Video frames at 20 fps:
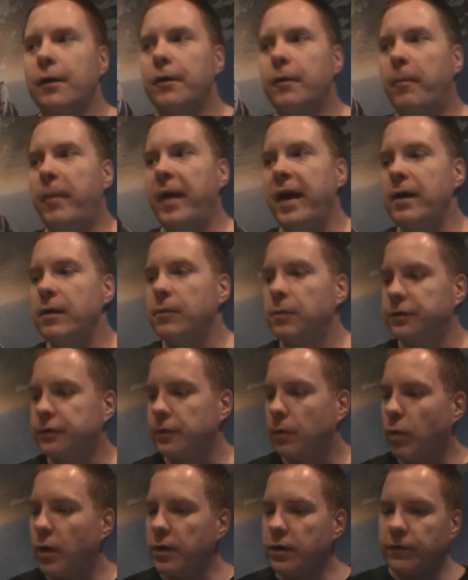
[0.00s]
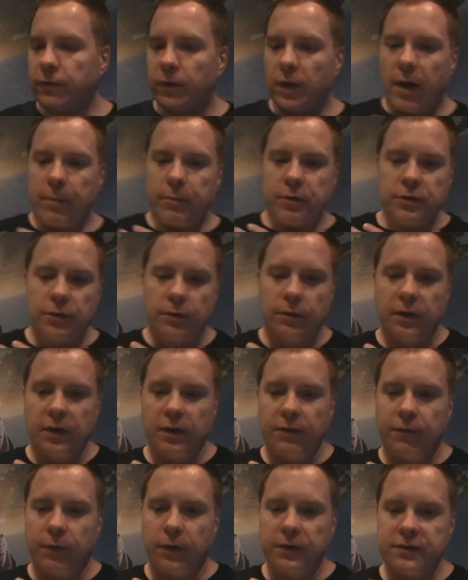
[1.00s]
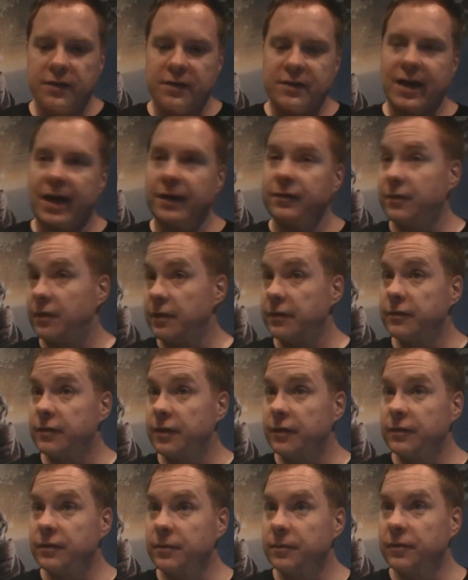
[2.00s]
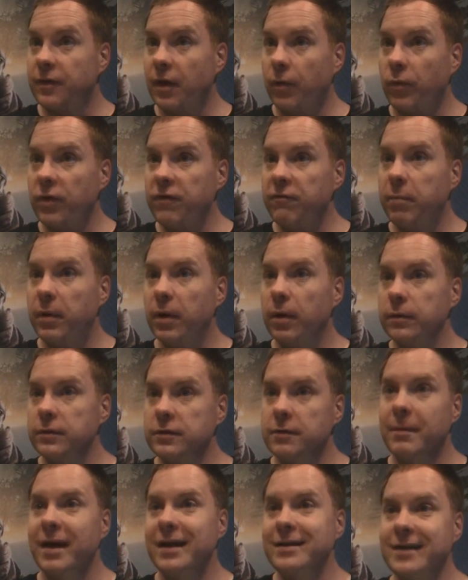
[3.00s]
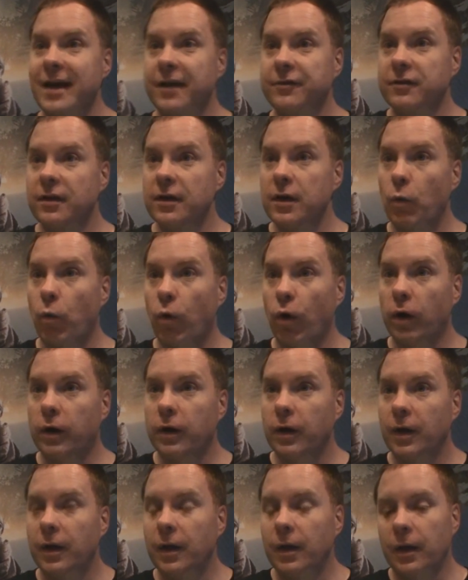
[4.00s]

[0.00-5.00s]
The beta was a wonderful opportunity for us to test the systems that we've built to make Destiny work.